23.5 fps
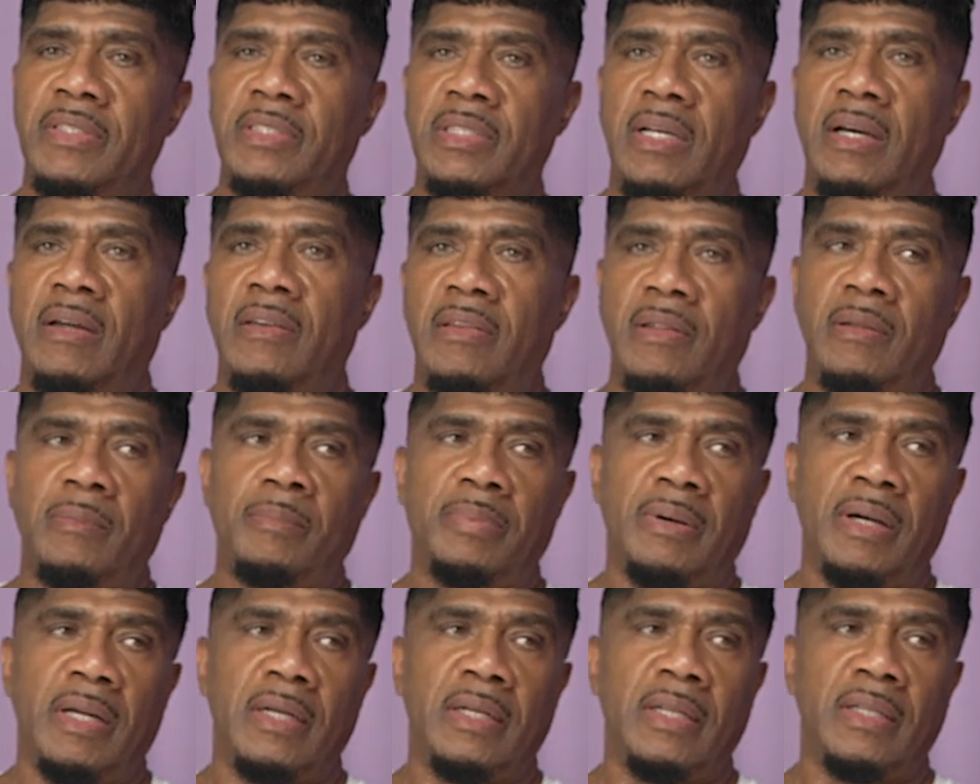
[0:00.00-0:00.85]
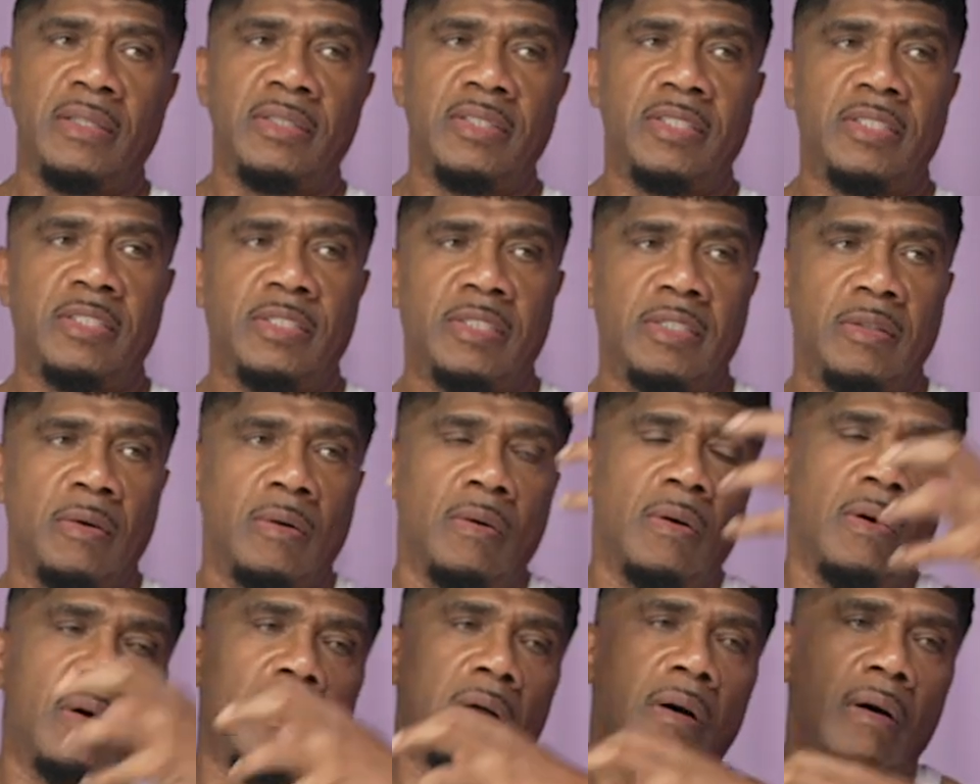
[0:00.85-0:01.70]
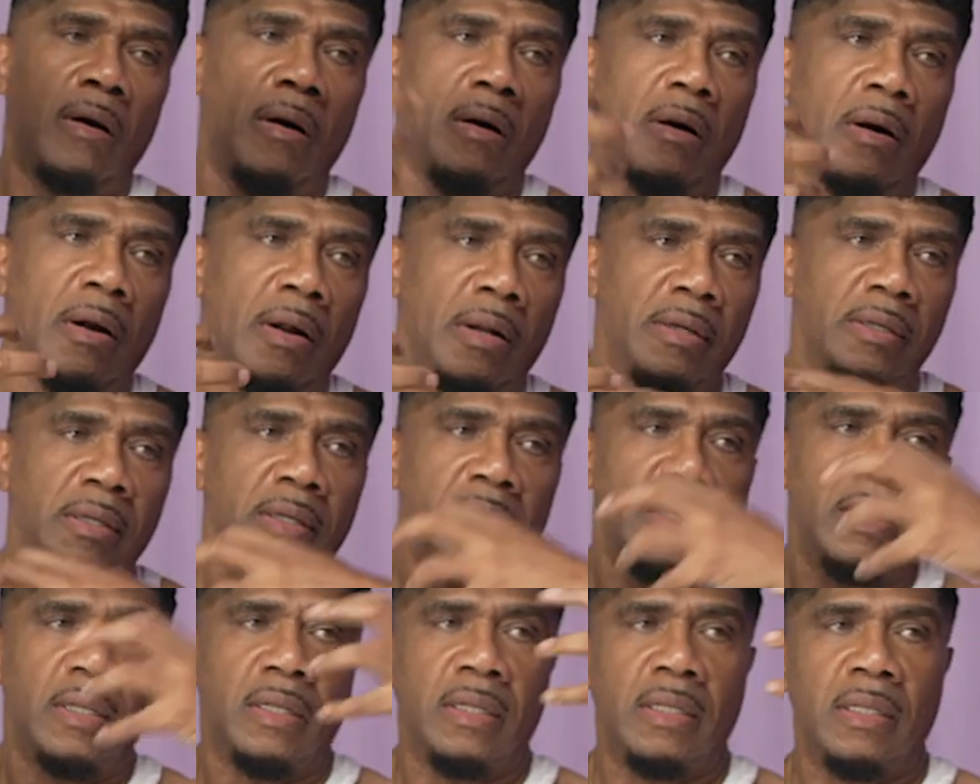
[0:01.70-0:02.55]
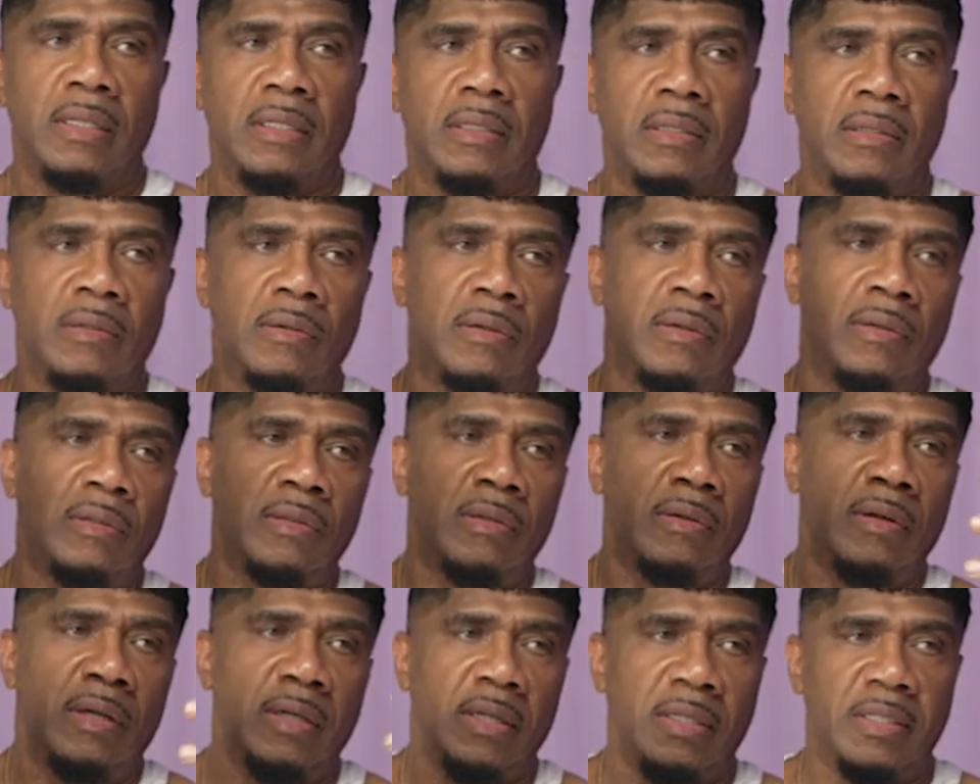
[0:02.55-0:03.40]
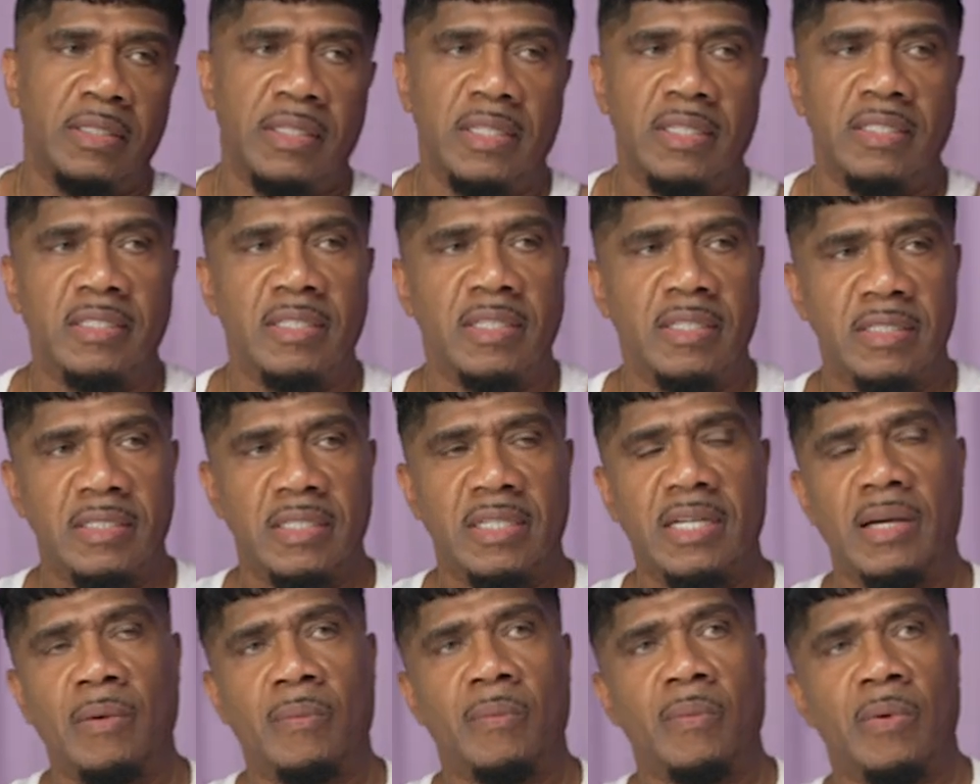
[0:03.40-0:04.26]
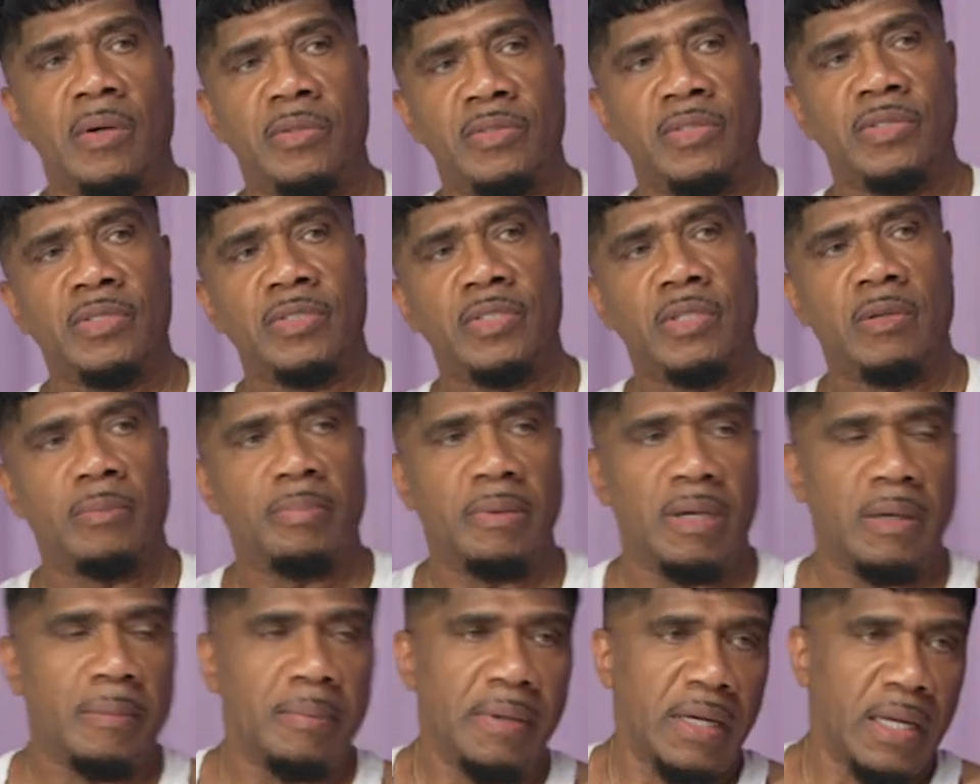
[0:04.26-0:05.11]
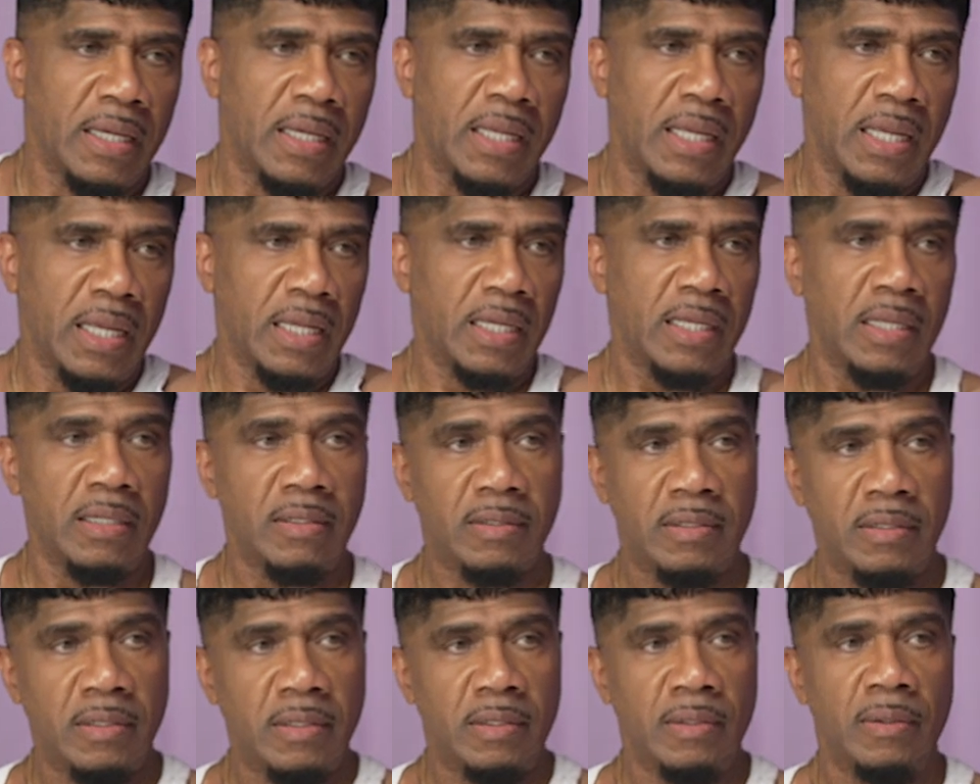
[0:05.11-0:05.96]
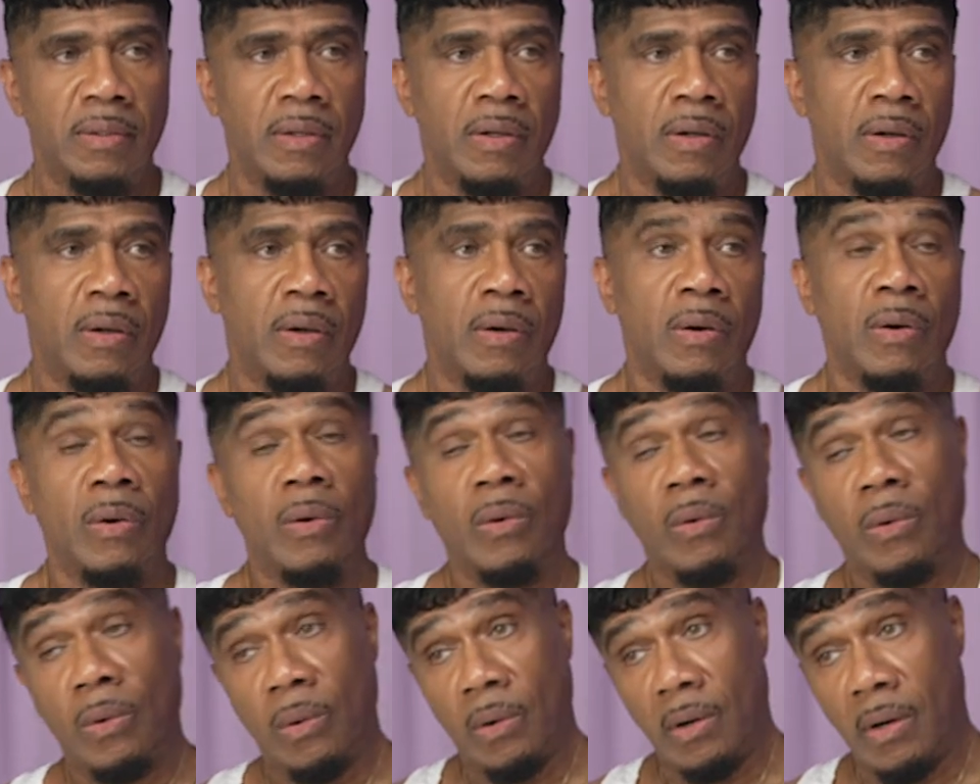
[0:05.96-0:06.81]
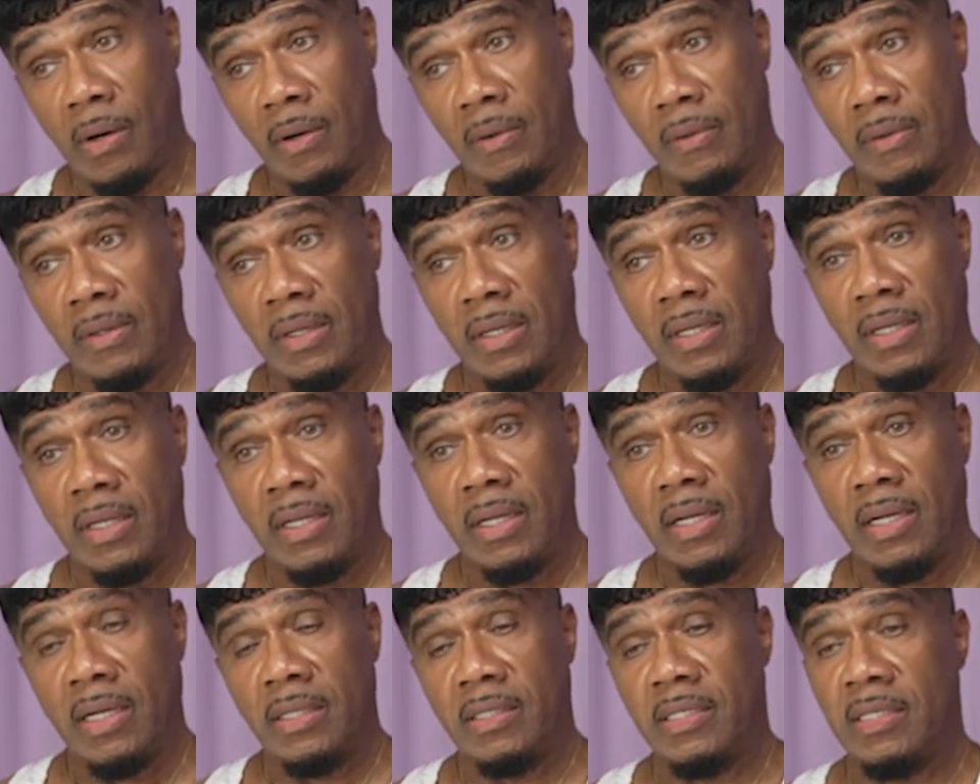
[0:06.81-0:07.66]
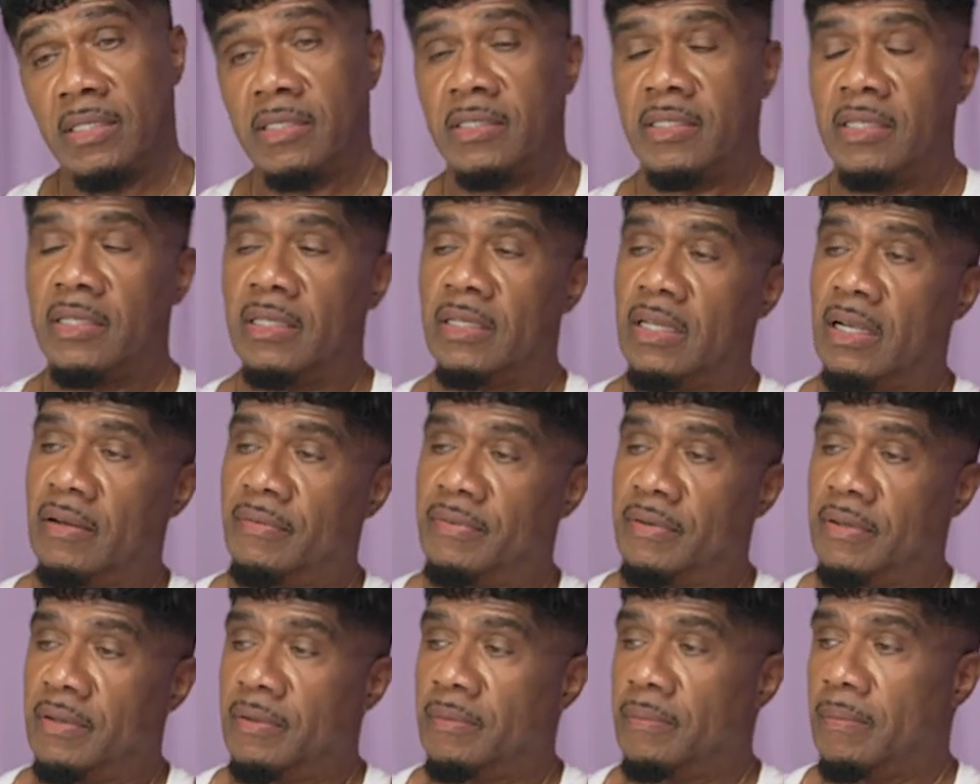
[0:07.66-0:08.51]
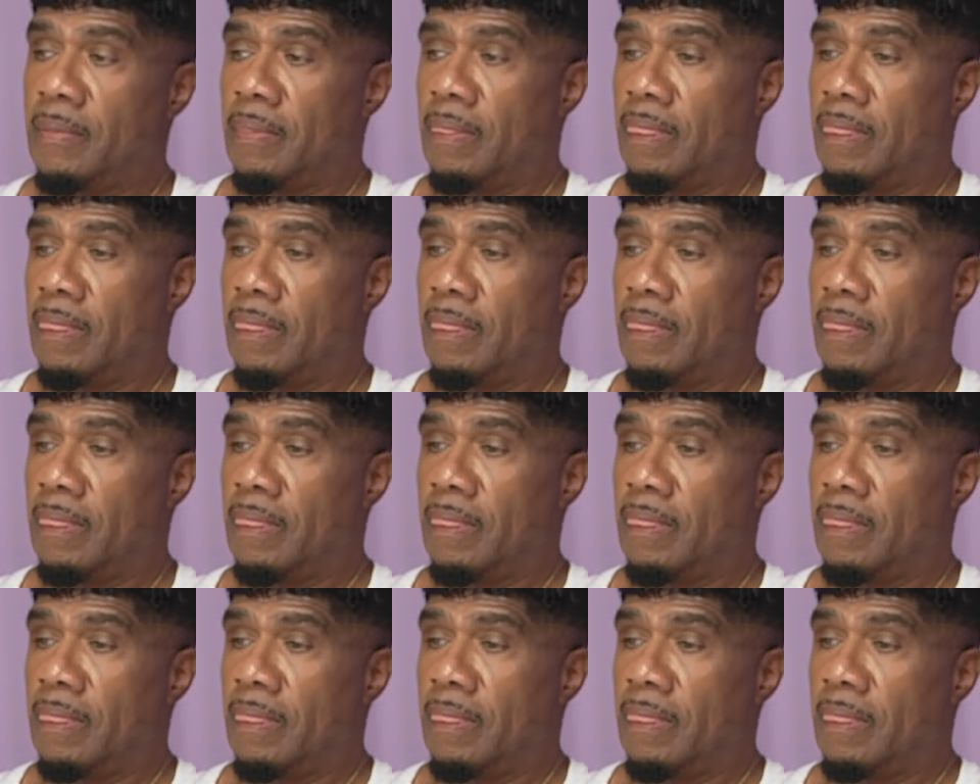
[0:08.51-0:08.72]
each other, but it's so hard. You're, you're at a distance and I want you so bad, but I can't get to you. Yeah. Or a distant lover,